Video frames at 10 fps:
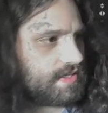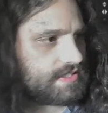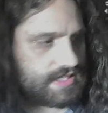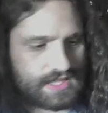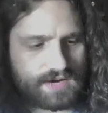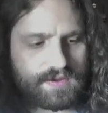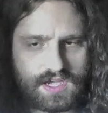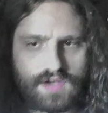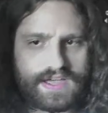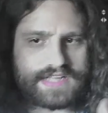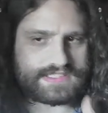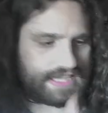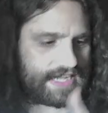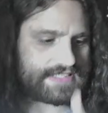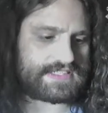There we go. That's
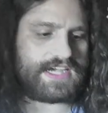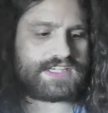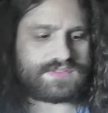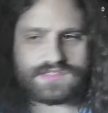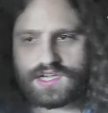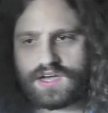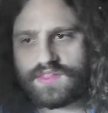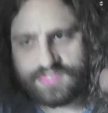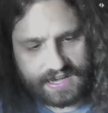a nice result.